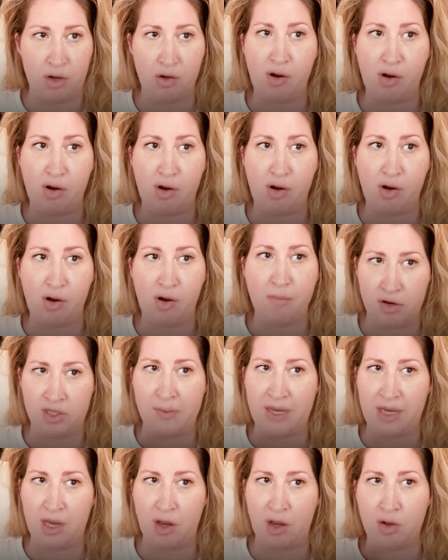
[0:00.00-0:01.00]
that your competitor
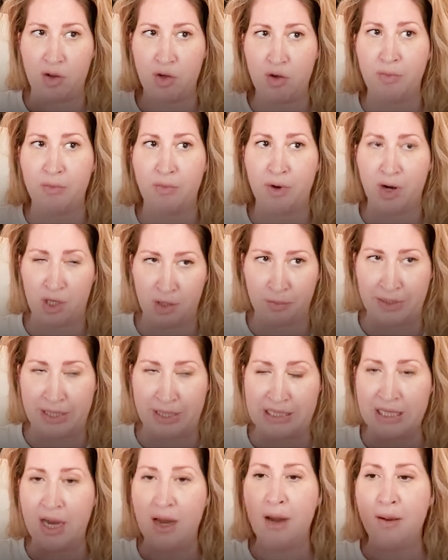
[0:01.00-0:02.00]
is
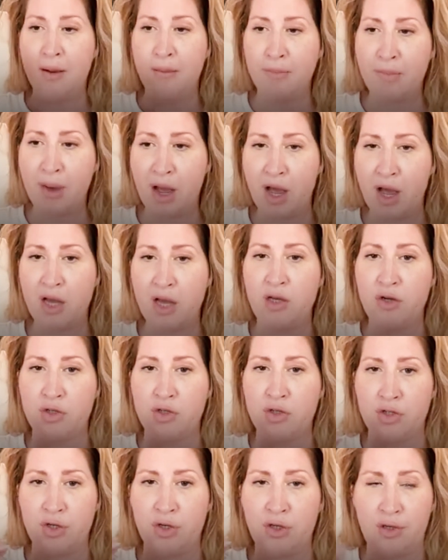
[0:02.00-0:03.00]
making on a new marketplace,
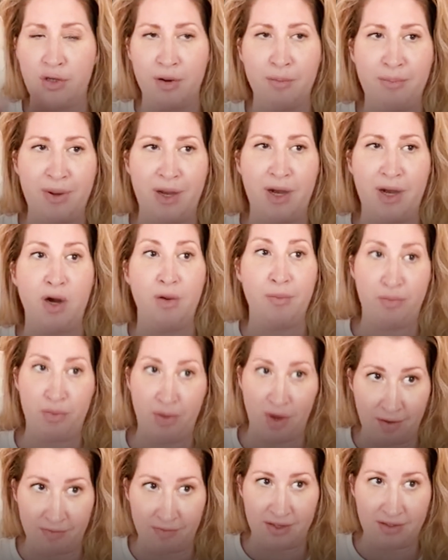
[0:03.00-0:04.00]
but you should
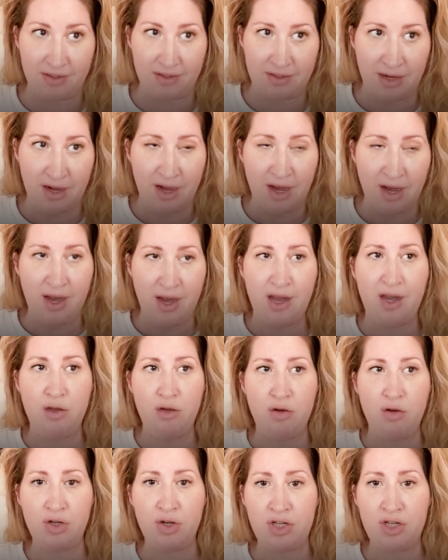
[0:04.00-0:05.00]
compare profits.
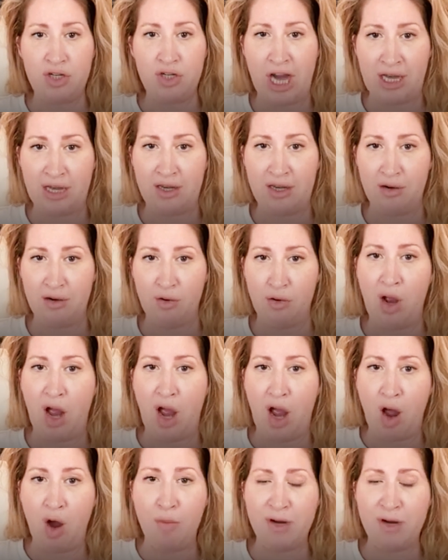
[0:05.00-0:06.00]
And you should
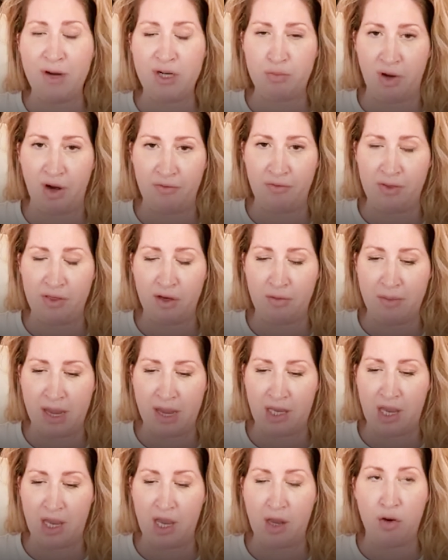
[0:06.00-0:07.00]
check how much
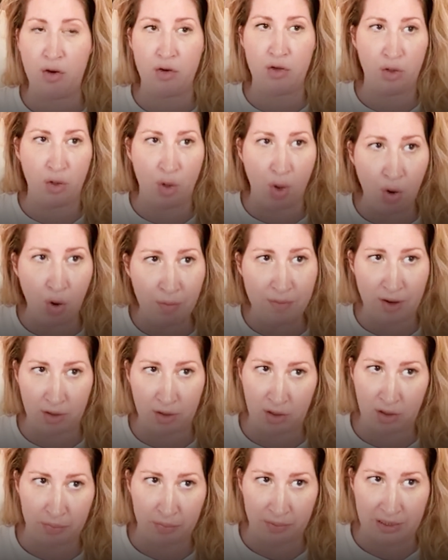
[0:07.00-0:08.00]
profit they're making on your home
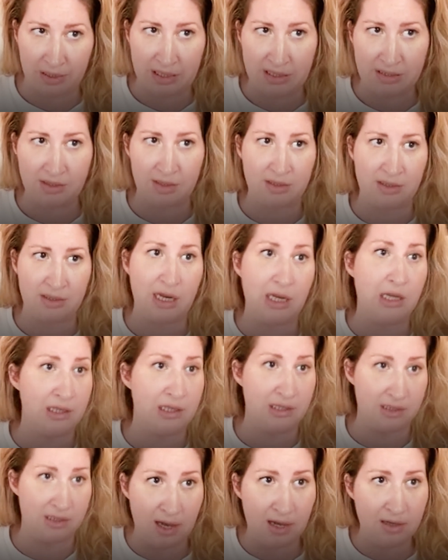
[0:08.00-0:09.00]
marketplace, let's say in
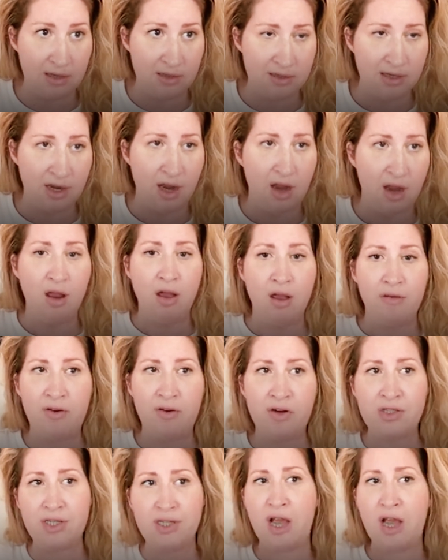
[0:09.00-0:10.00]
the States,
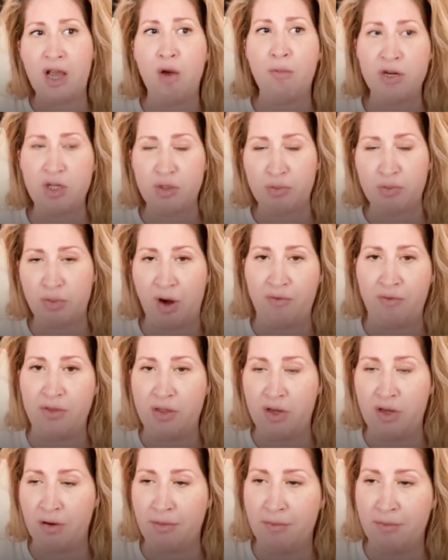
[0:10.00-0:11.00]
versus how much
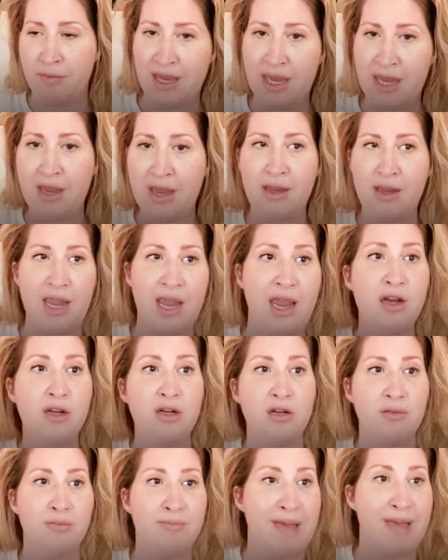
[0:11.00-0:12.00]
profit they're making
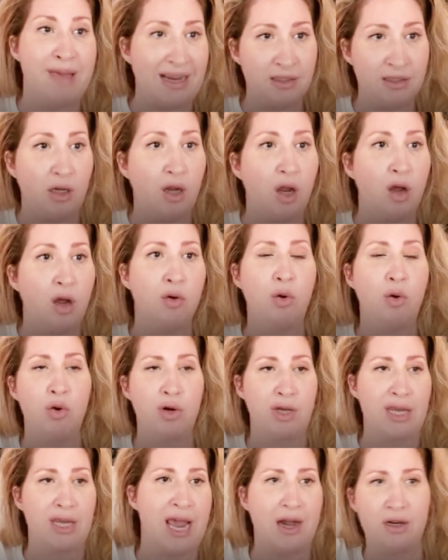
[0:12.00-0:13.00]
in Mexico
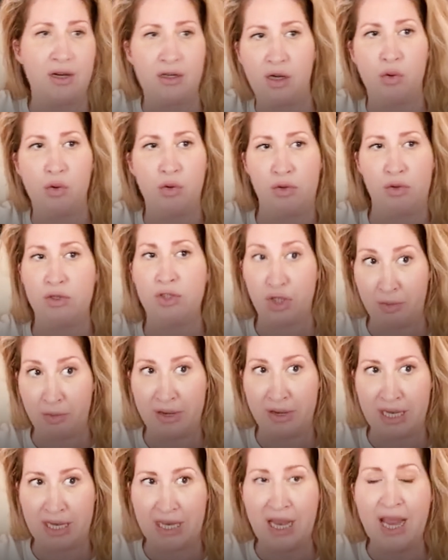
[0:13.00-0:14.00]
or Canada or
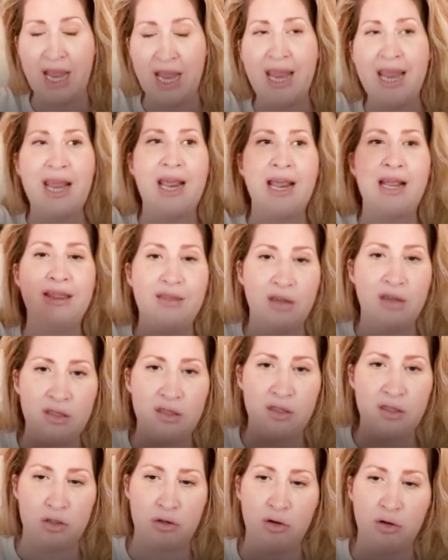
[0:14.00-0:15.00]
Germany. And
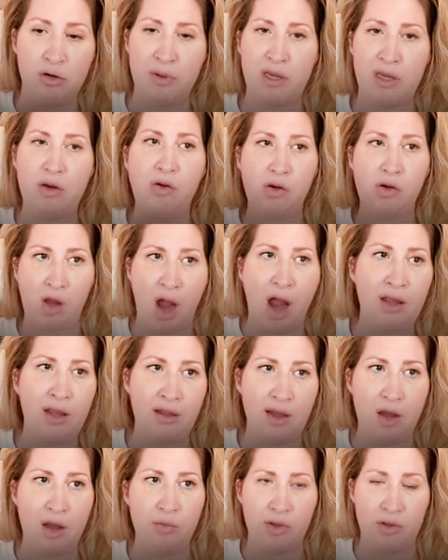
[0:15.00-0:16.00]
this should be your
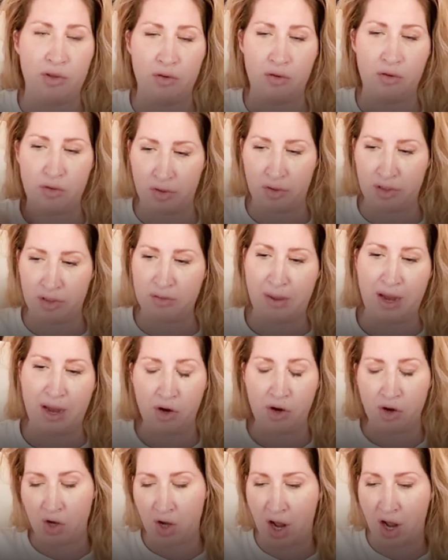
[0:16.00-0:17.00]
guideline whether to
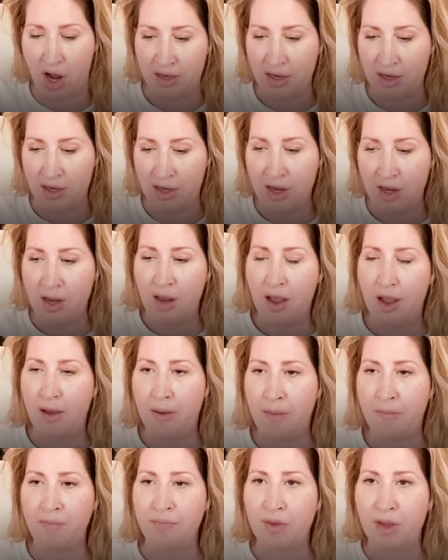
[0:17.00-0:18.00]
expand or not.
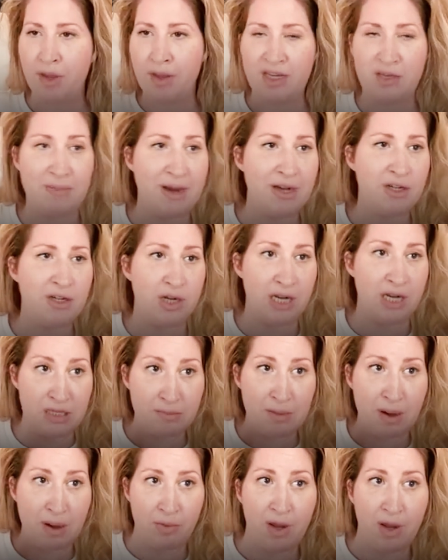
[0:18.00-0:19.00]
Expansion
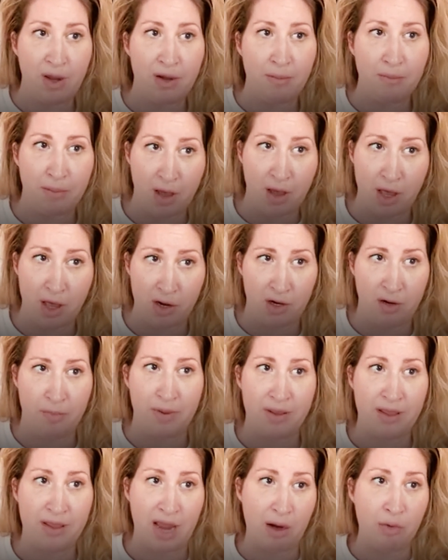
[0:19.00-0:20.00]
is my bread and butter,
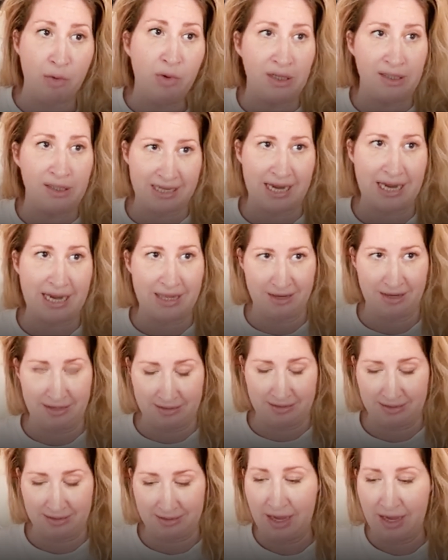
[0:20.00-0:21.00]
but I will say
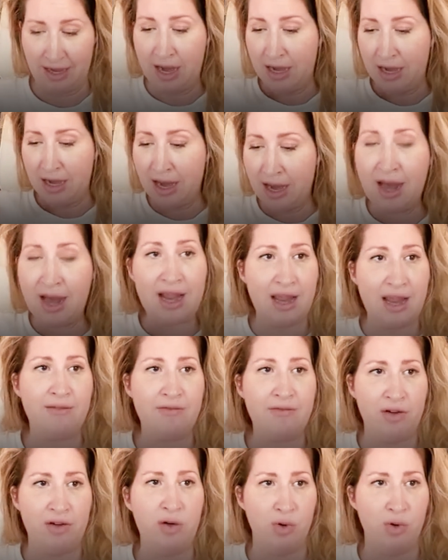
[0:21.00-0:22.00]
this. Not
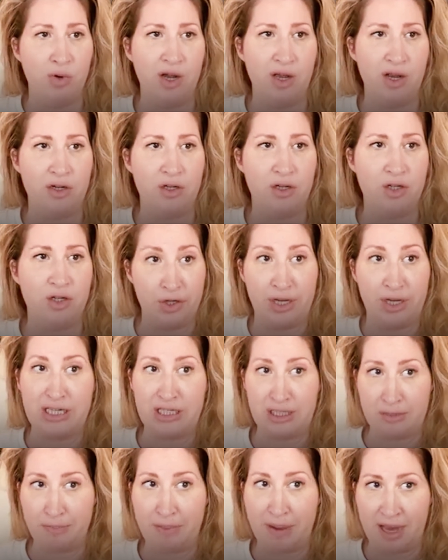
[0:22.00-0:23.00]
everyone should
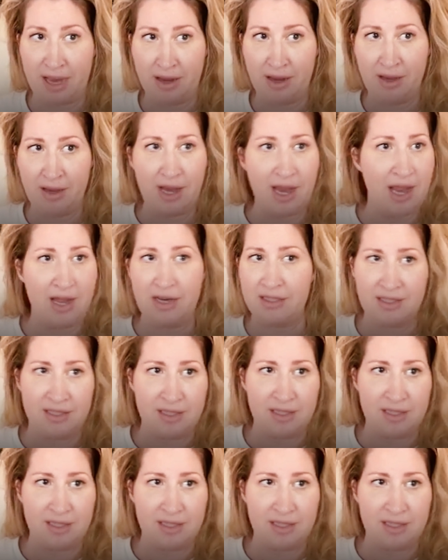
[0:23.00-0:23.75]
expand, and